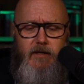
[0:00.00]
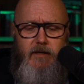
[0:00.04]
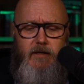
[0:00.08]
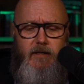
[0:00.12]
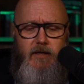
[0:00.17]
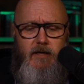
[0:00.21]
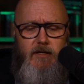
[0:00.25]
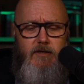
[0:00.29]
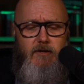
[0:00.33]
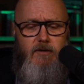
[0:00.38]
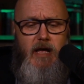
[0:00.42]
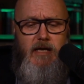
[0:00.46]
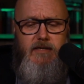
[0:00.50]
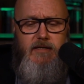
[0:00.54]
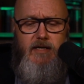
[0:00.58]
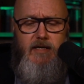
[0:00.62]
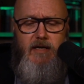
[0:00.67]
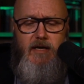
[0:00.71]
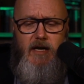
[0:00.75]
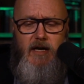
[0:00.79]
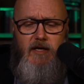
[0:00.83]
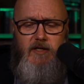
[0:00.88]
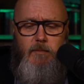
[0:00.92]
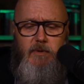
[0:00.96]
And you're
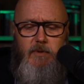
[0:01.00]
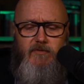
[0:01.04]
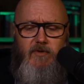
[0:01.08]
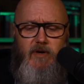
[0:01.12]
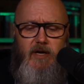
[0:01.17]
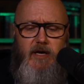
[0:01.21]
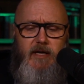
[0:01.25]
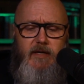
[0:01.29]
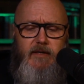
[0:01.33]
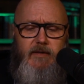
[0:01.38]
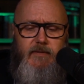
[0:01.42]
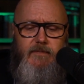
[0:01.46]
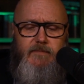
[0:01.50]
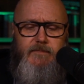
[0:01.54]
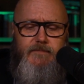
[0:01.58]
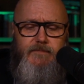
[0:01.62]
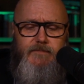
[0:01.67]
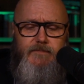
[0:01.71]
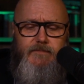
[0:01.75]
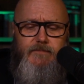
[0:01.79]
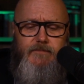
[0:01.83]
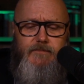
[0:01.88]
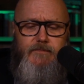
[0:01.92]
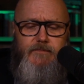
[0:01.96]
asking God to provide,
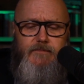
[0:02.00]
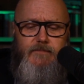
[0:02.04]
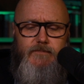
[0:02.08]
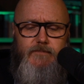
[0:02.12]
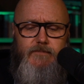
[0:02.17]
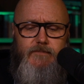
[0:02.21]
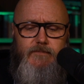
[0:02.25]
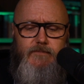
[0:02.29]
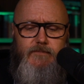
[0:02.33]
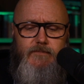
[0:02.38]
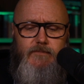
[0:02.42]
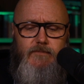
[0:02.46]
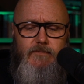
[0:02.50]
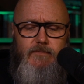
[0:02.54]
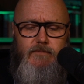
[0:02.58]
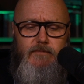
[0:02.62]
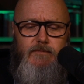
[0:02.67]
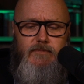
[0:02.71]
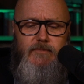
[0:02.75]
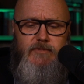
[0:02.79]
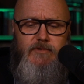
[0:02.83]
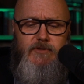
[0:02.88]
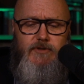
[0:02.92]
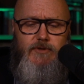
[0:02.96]

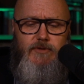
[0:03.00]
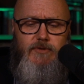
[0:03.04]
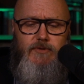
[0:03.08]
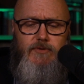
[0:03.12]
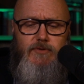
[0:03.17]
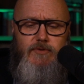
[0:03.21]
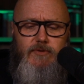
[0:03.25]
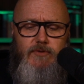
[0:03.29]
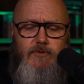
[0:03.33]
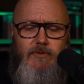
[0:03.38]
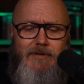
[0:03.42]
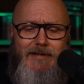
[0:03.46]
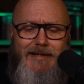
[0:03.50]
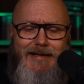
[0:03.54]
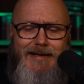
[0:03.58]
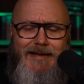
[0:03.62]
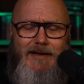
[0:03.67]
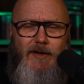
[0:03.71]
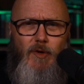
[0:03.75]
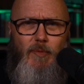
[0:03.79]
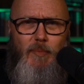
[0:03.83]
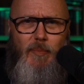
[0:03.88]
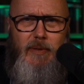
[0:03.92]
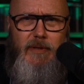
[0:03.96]
to
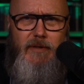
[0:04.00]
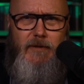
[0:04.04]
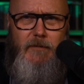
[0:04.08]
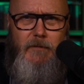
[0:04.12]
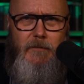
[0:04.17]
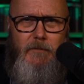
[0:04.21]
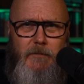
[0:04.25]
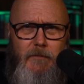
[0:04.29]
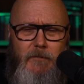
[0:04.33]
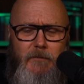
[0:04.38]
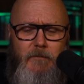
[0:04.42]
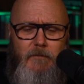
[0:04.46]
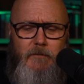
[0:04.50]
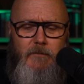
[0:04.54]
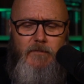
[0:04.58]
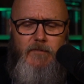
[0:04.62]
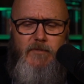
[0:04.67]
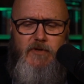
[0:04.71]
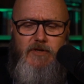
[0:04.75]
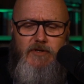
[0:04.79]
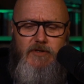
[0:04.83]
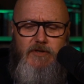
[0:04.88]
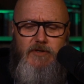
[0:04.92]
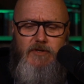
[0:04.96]
help,
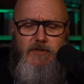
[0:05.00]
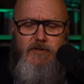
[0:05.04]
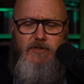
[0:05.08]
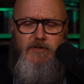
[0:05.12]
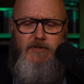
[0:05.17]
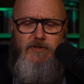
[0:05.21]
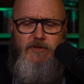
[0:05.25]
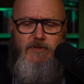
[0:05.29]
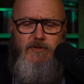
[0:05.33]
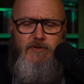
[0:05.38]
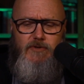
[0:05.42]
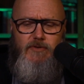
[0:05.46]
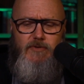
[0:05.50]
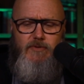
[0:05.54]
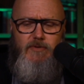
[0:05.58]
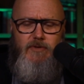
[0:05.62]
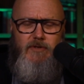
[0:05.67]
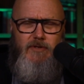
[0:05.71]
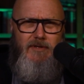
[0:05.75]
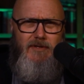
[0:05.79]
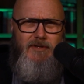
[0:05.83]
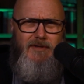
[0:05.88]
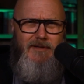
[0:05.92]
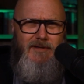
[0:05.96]
to
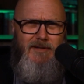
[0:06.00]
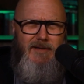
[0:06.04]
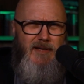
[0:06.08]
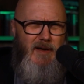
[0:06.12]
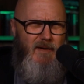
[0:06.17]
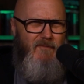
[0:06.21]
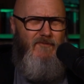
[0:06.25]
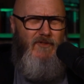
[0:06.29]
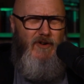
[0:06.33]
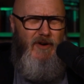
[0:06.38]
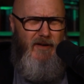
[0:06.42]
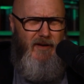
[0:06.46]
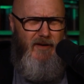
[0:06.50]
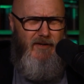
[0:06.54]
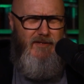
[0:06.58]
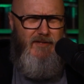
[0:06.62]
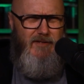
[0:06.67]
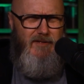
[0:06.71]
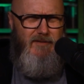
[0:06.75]
comfort us.